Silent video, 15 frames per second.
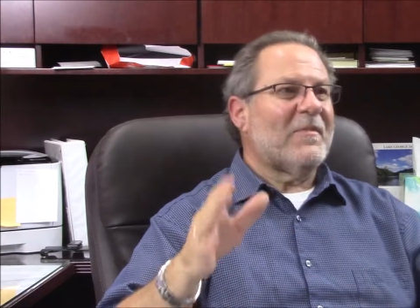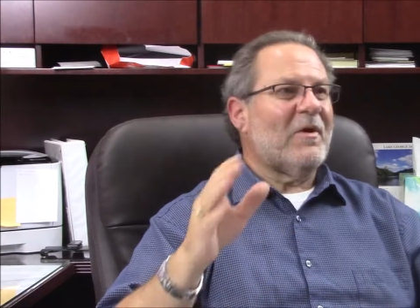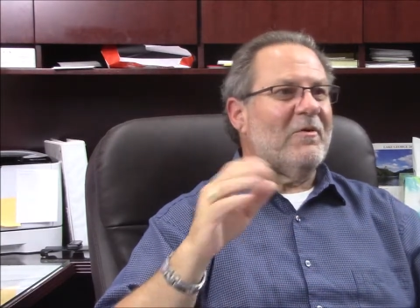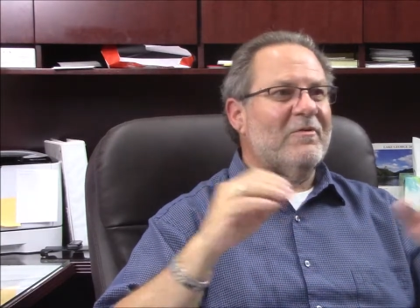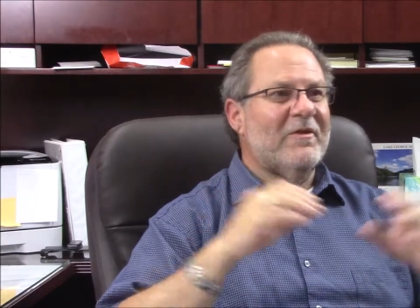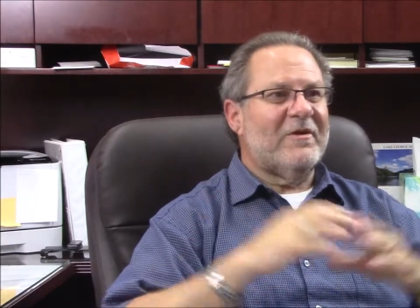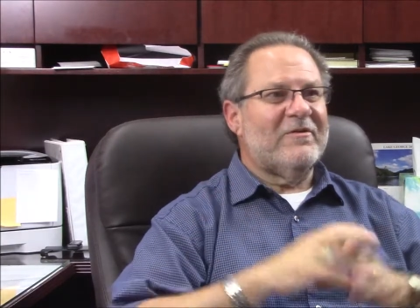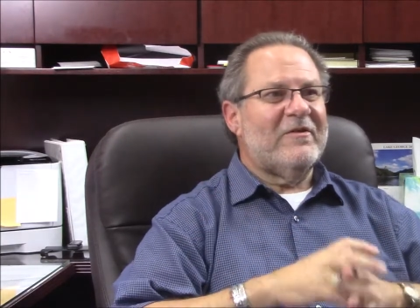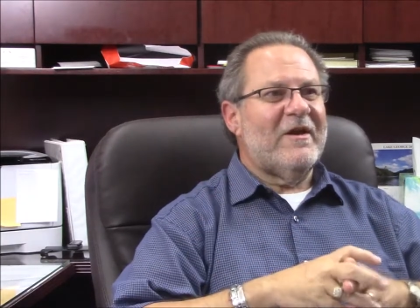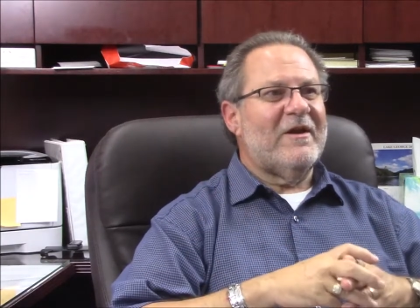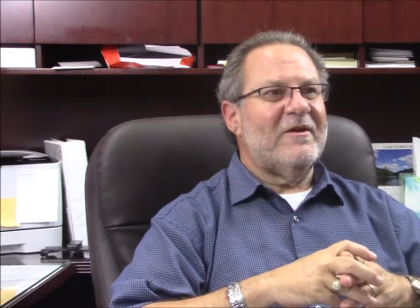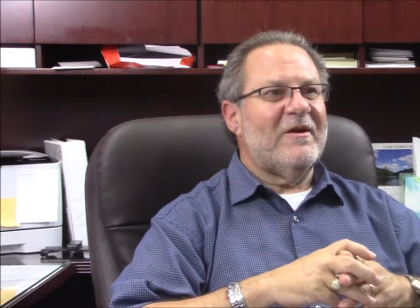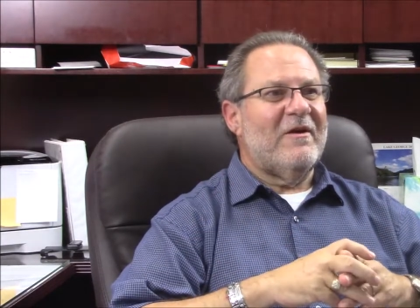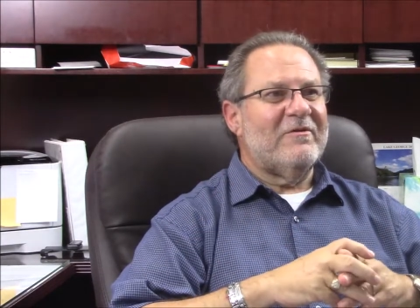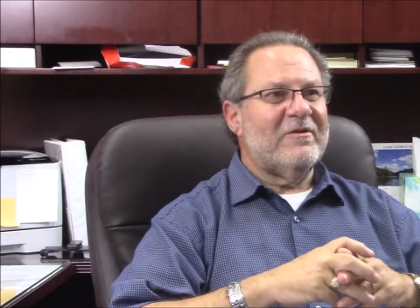Let us
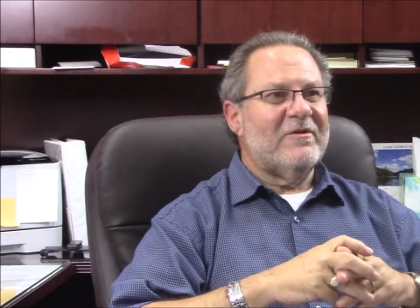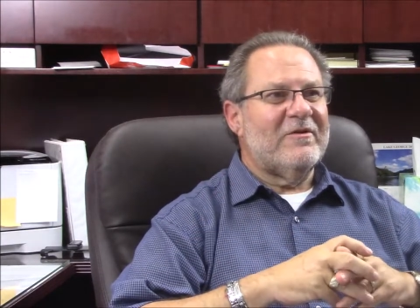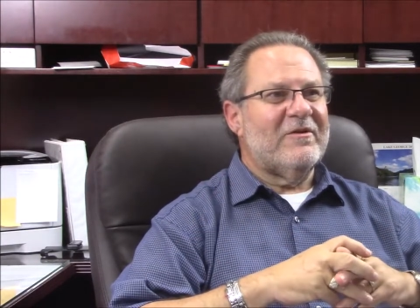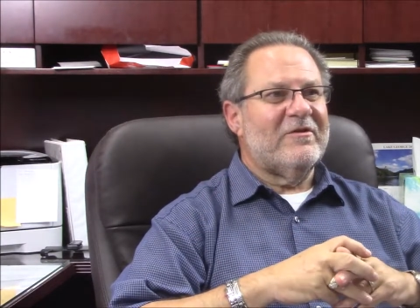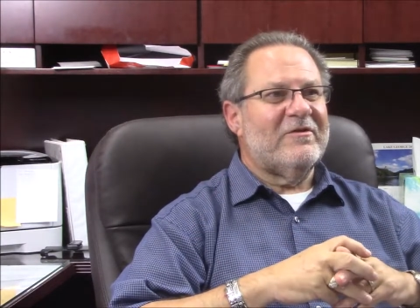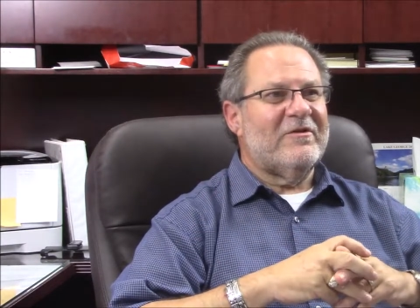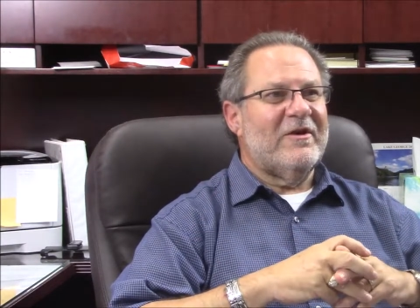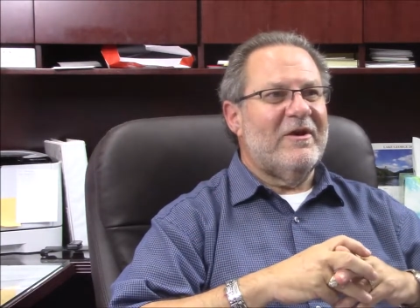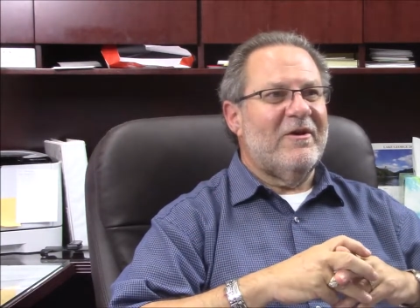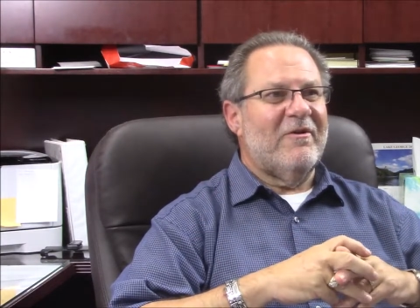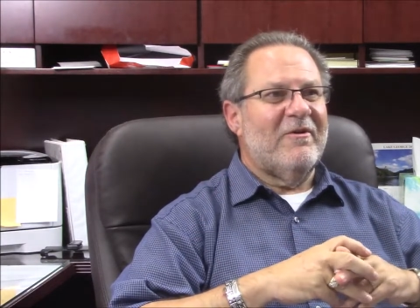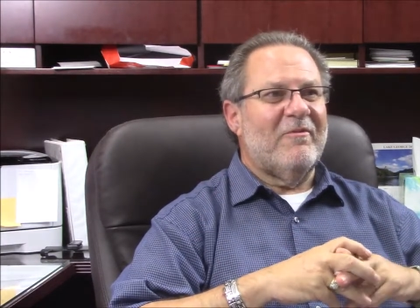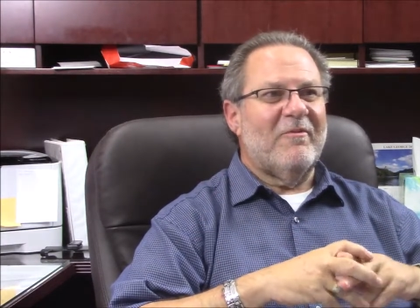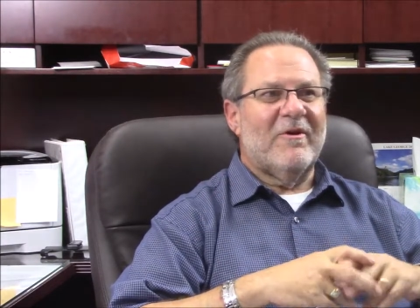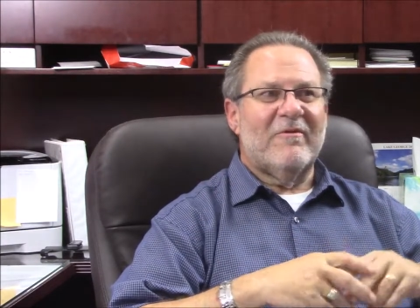take you out to the
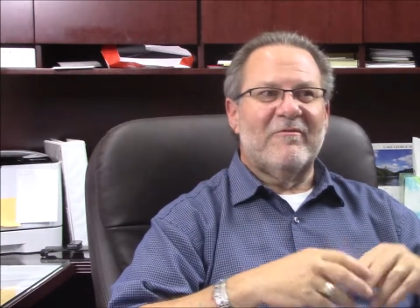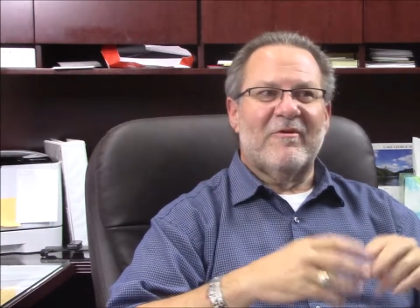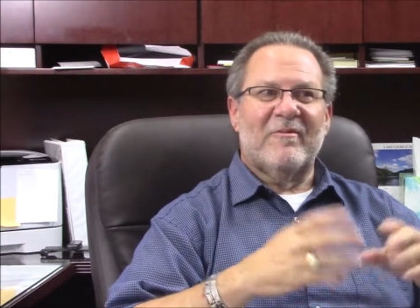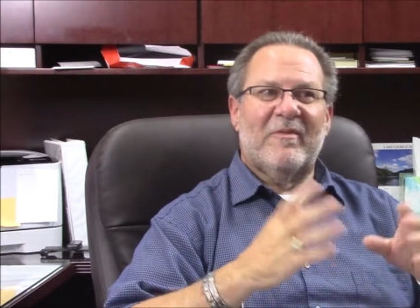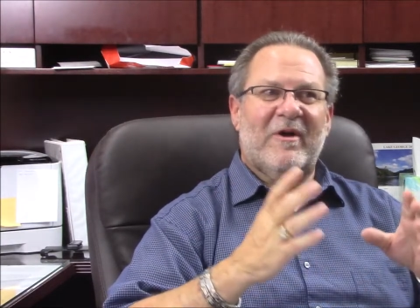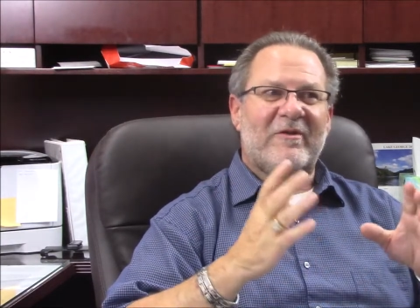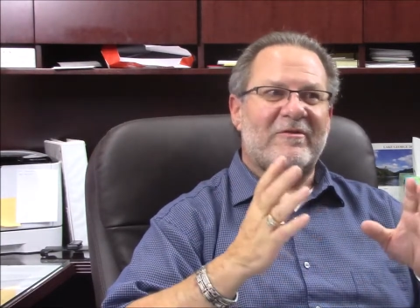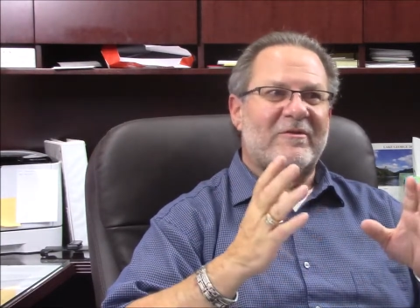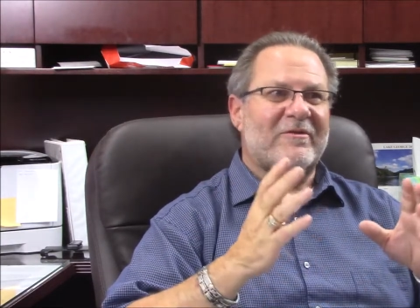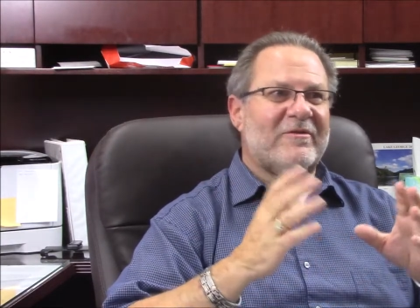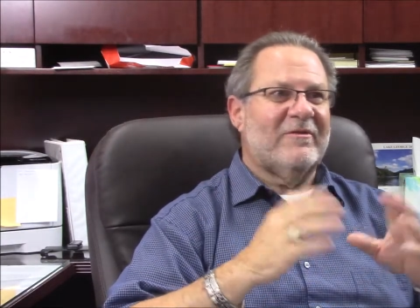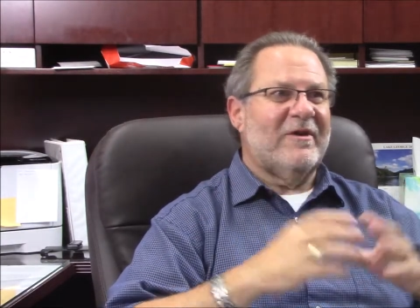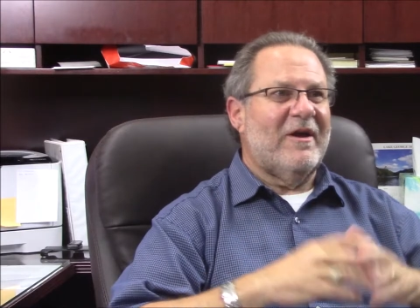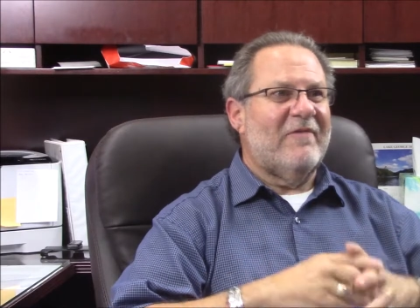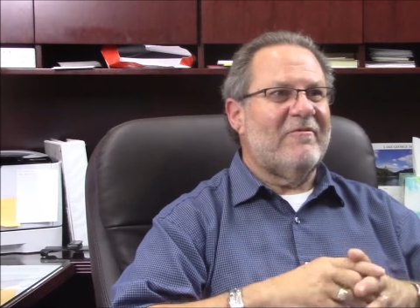casino on one of our buses
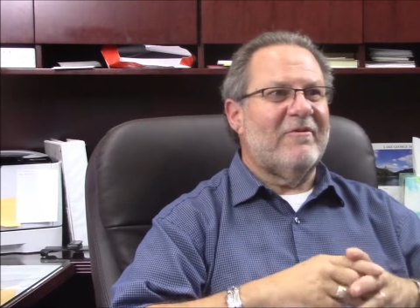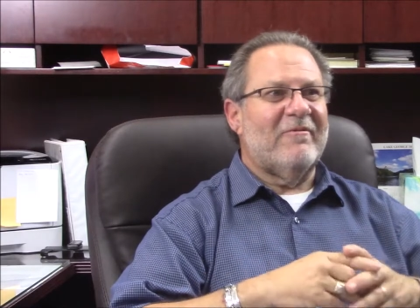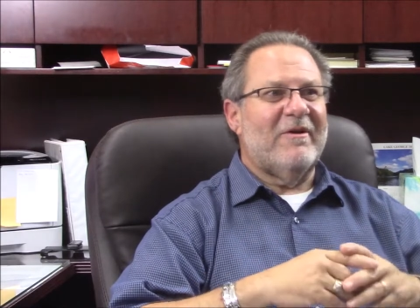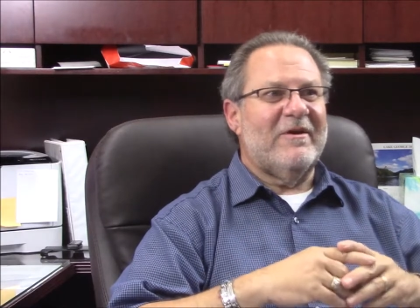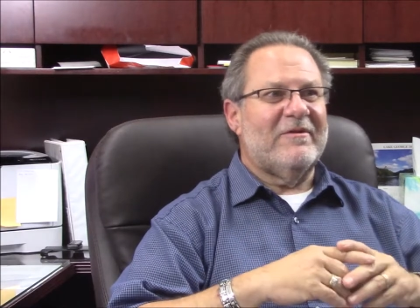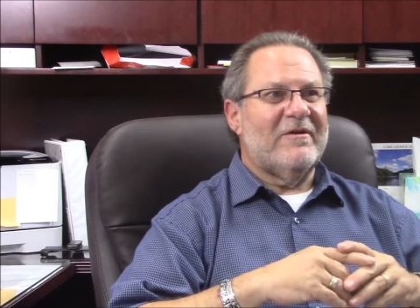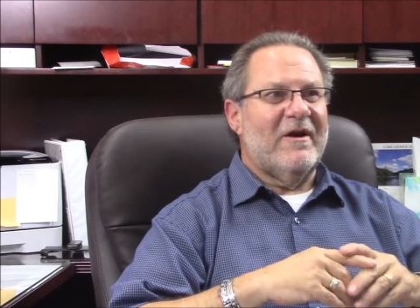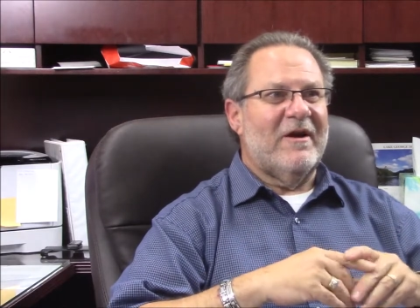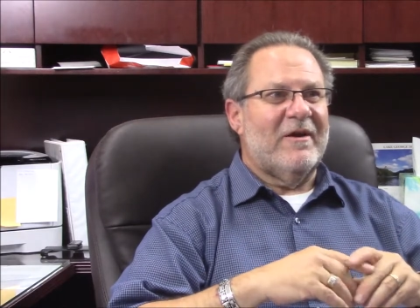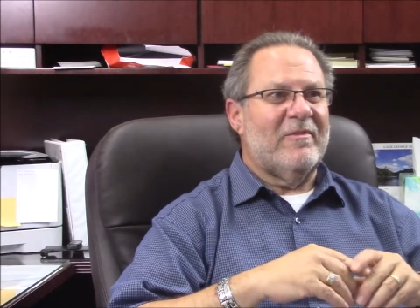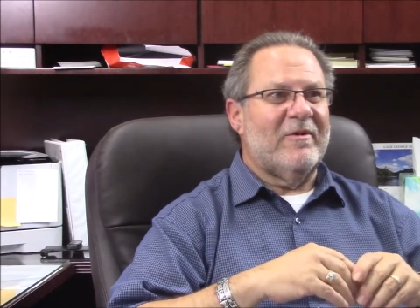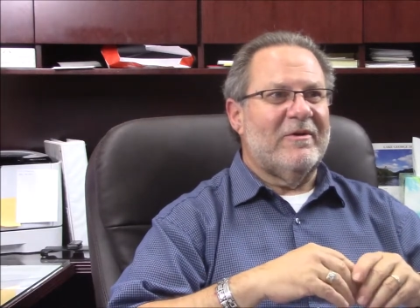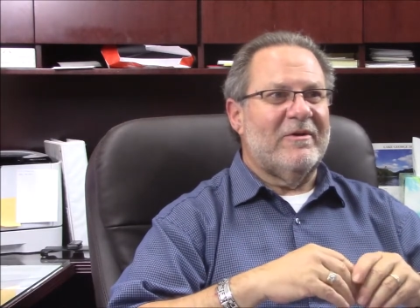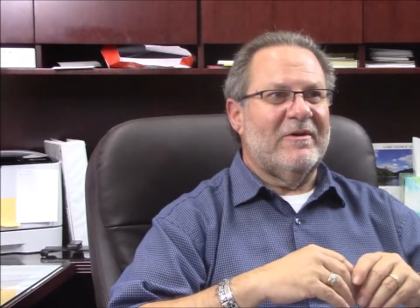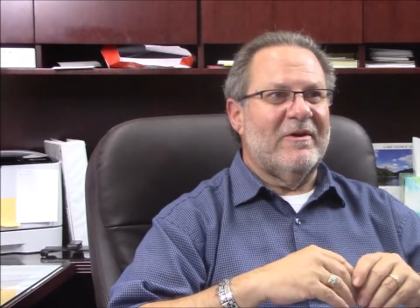and have a great
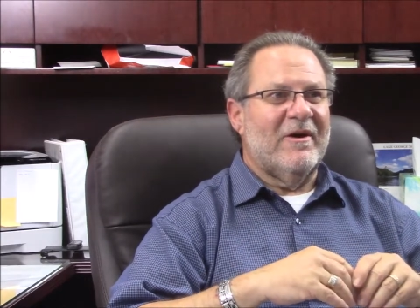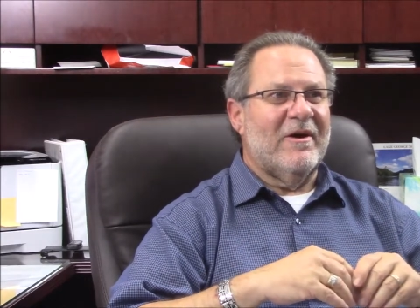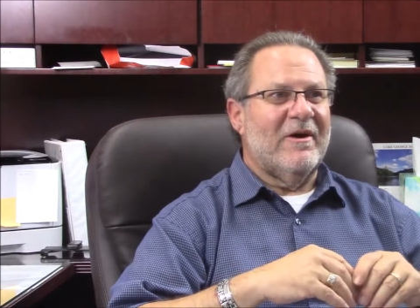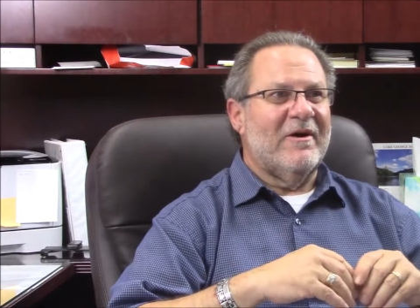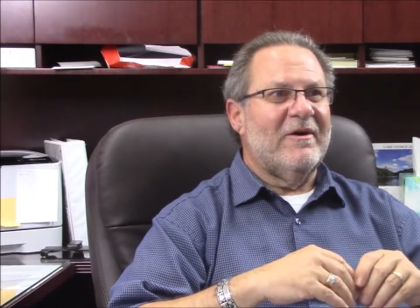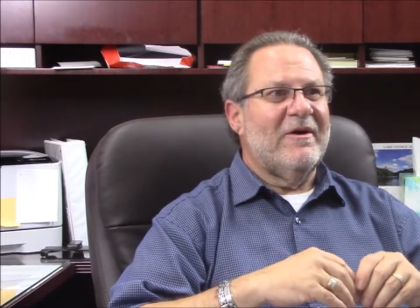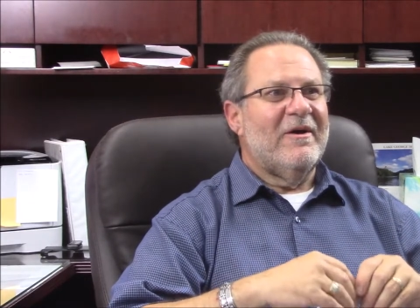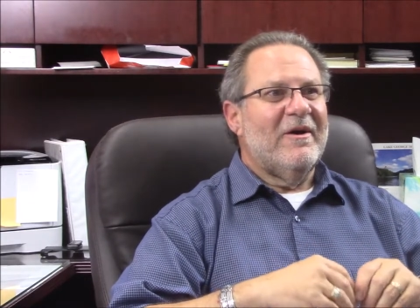time and uh,